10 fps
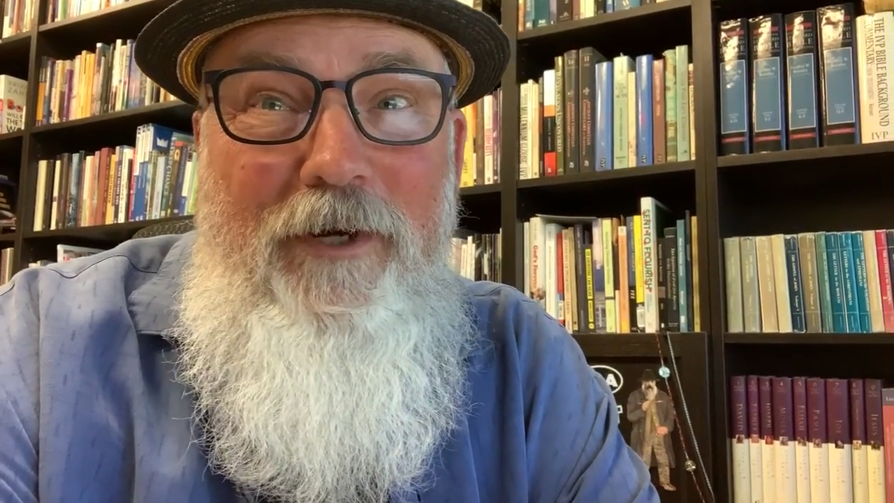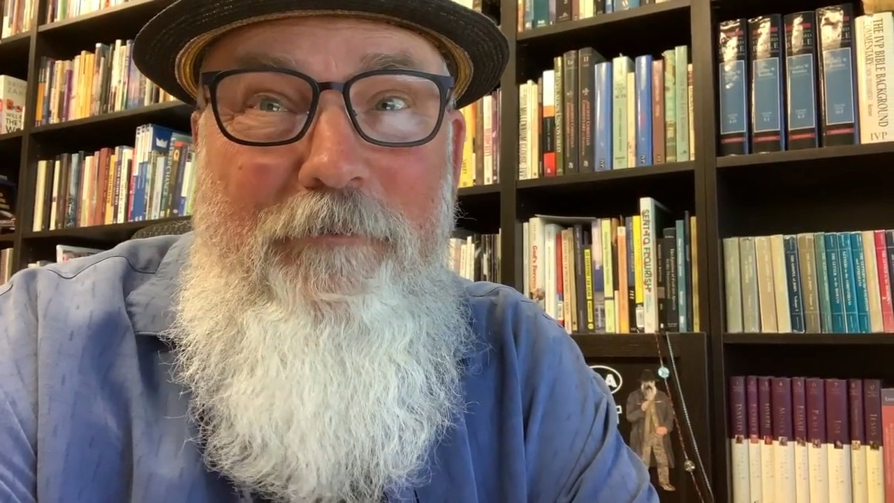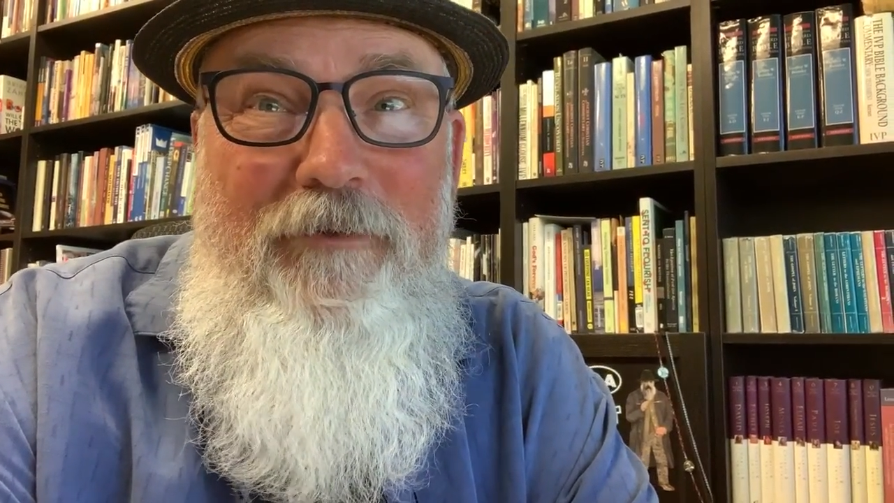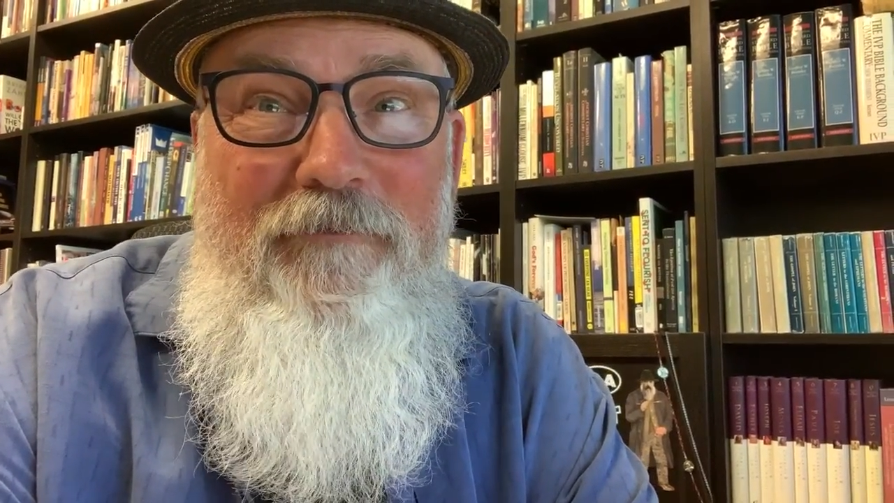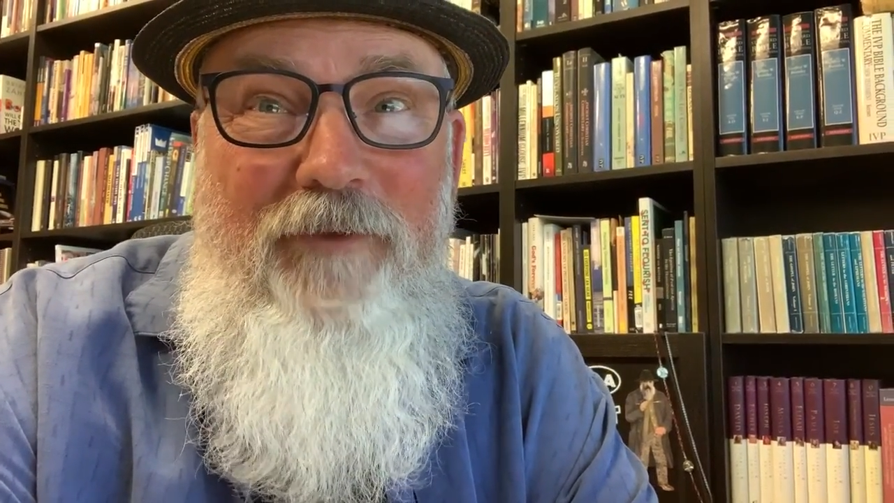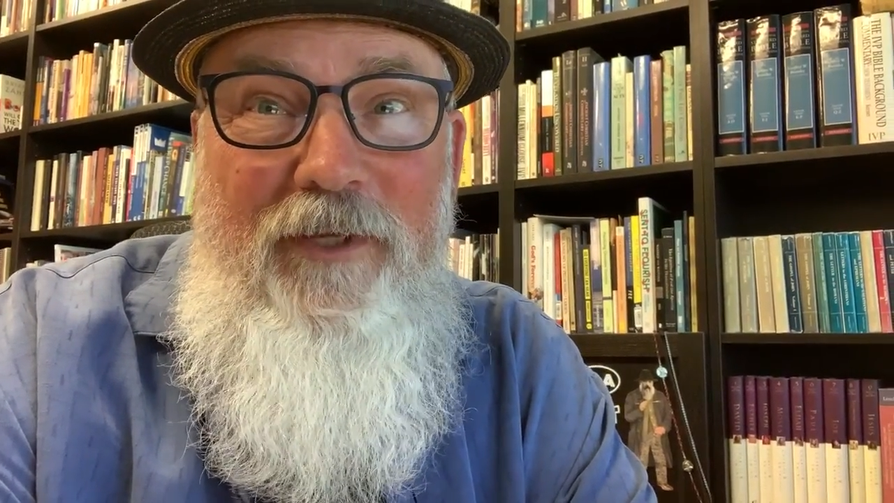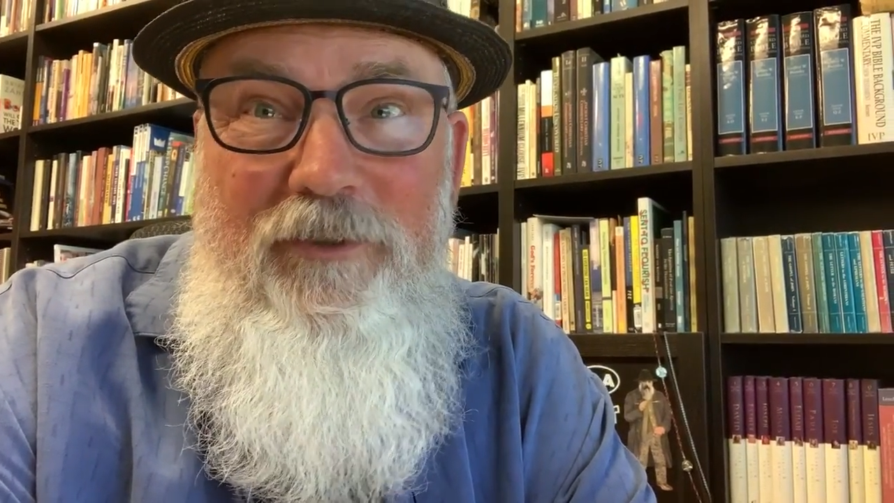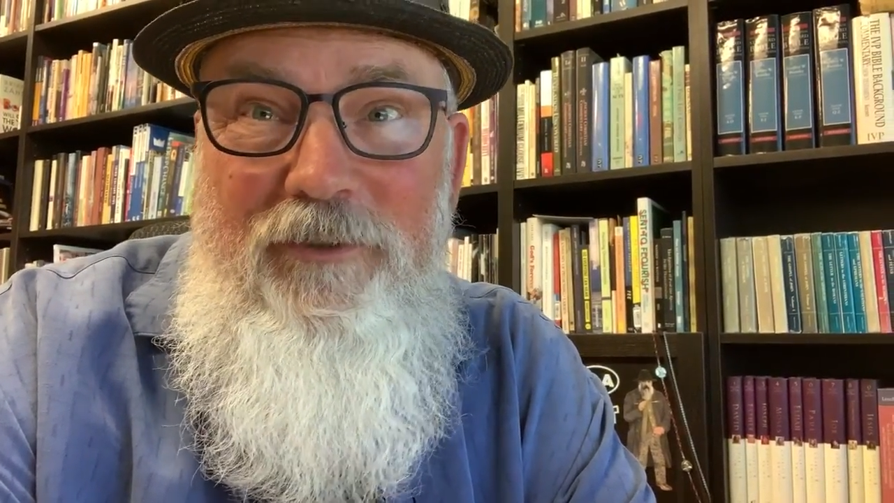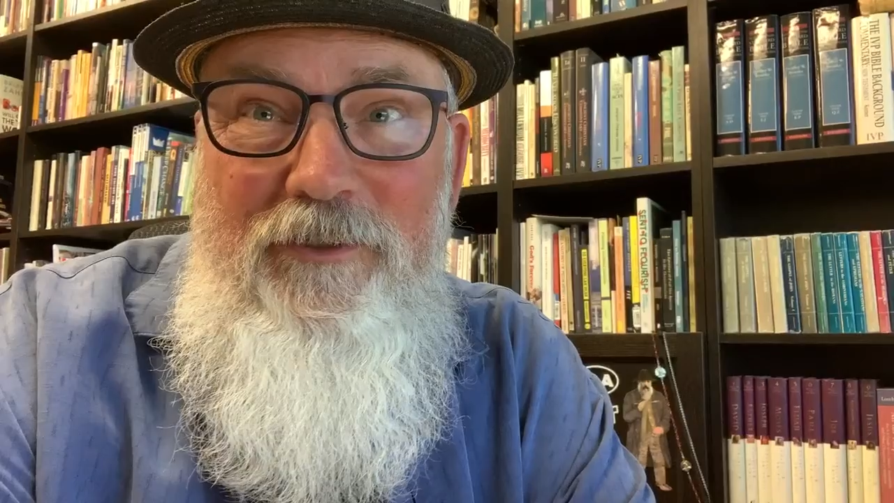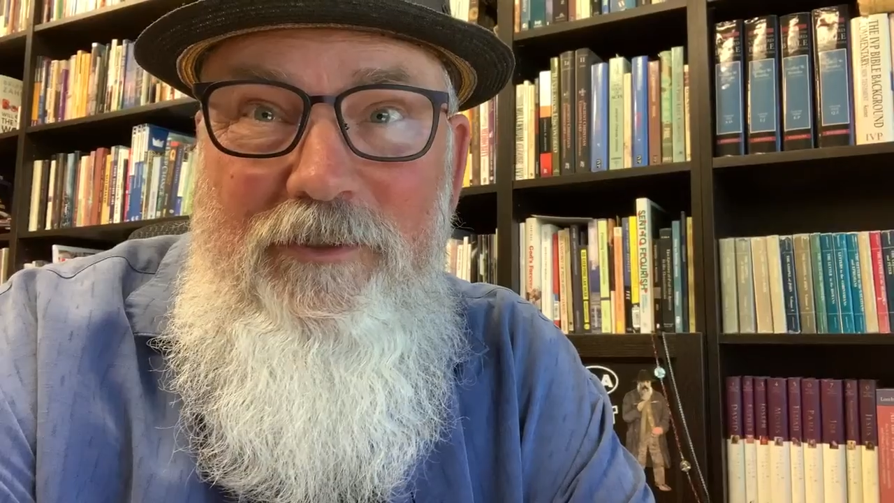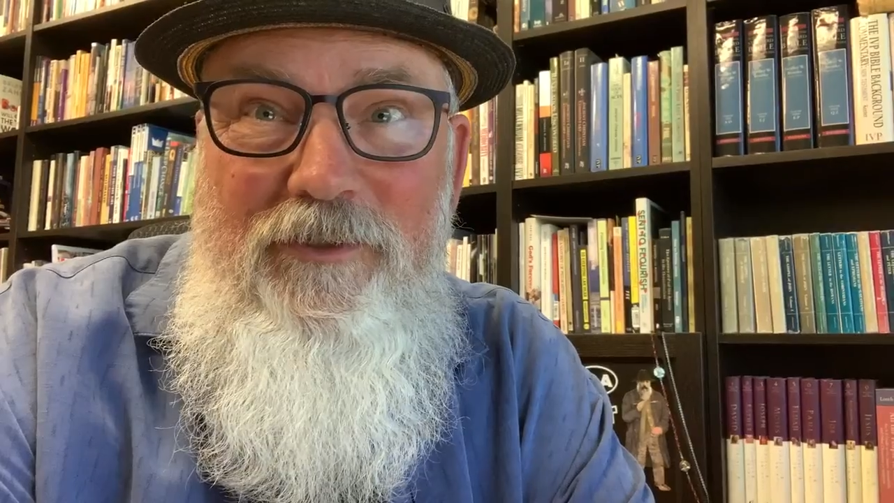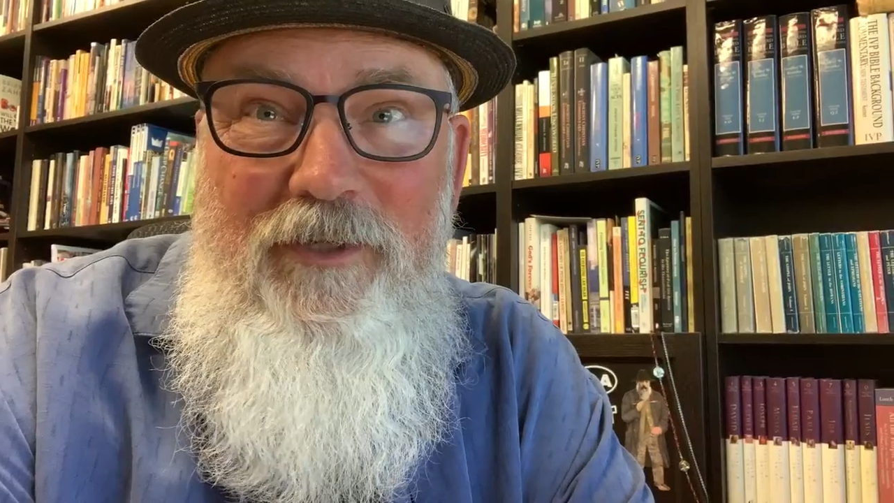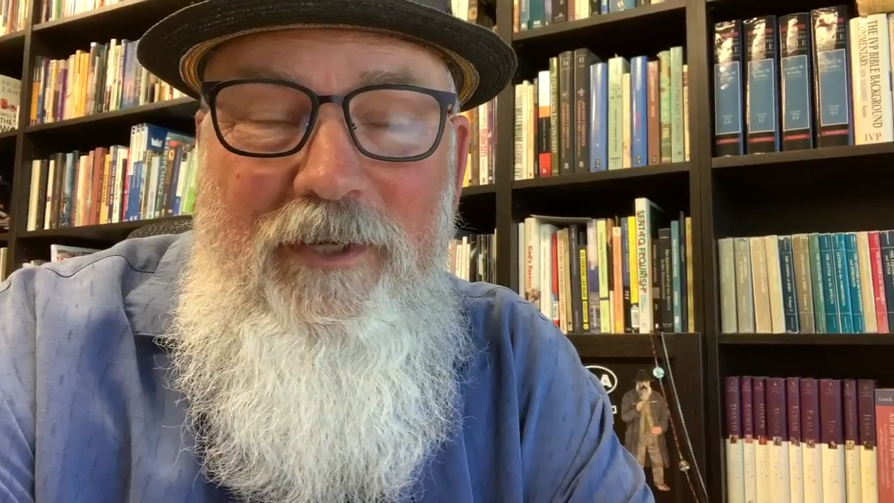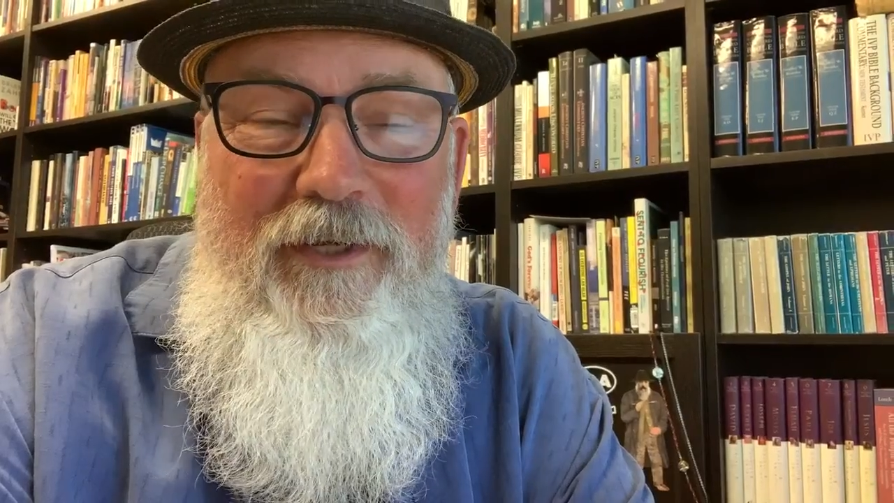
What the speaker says: our reflections.